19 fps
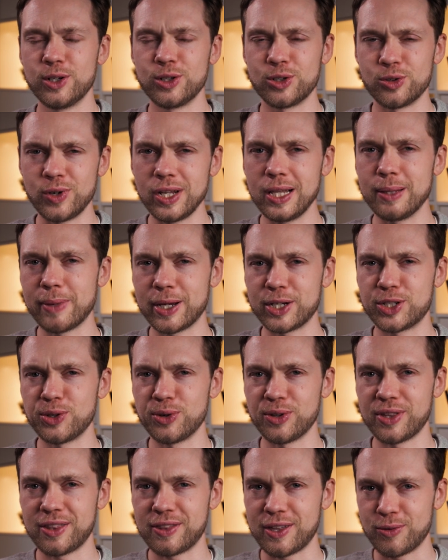to really make sure
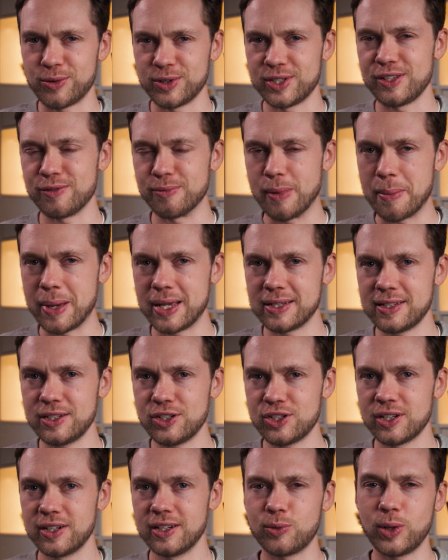that they receive my
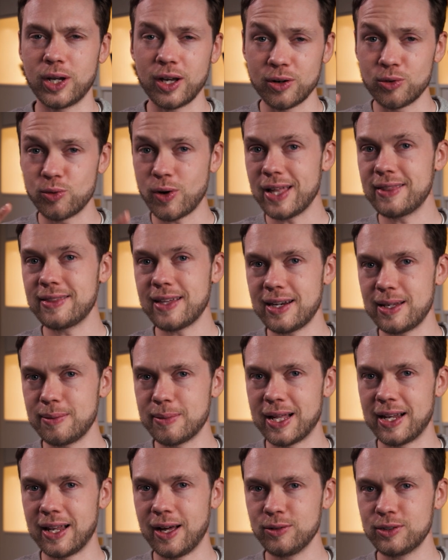message. We're going to write that
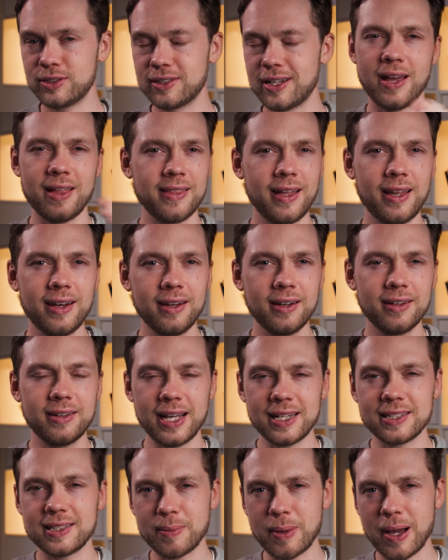email out. And then
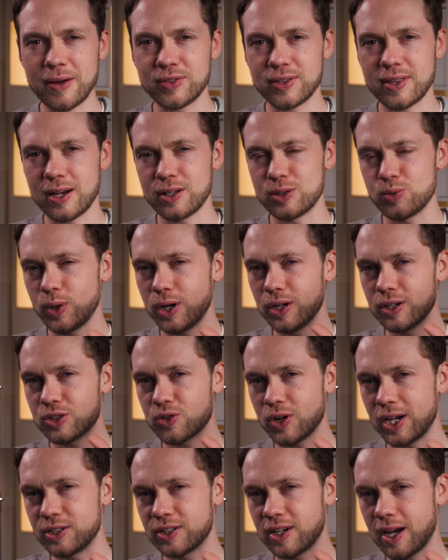next step after that is we're going to
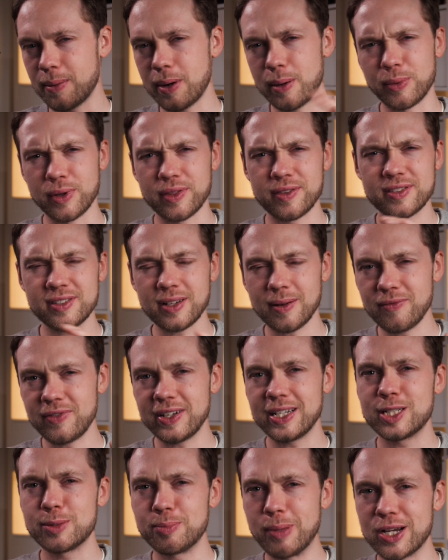try to come up with
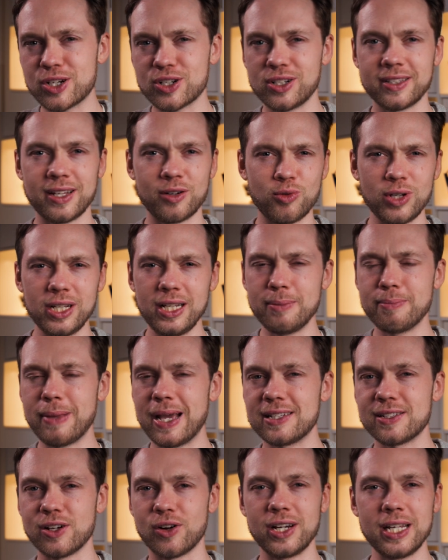something special that really
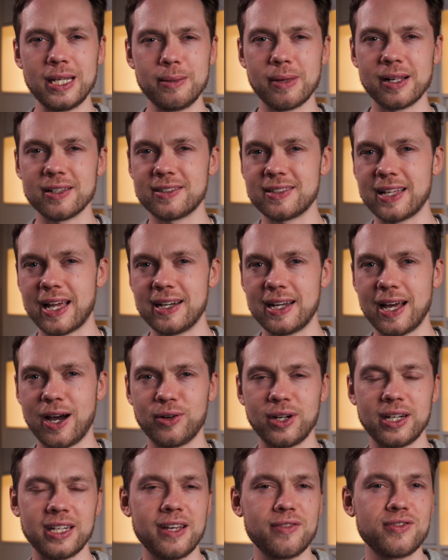makes our email stand out
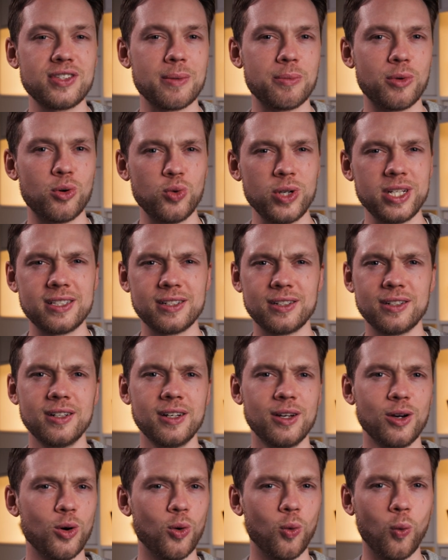and gives them a reason
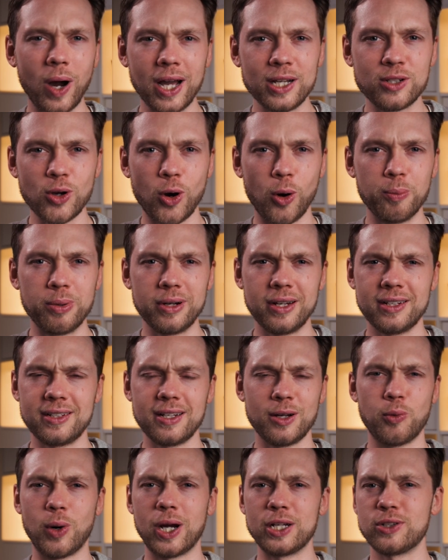why to open it
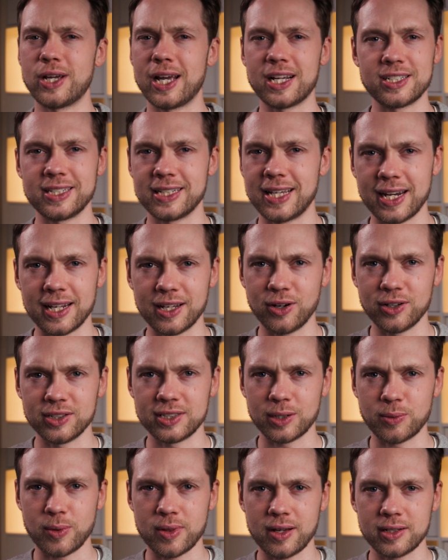and why to actually get in contact with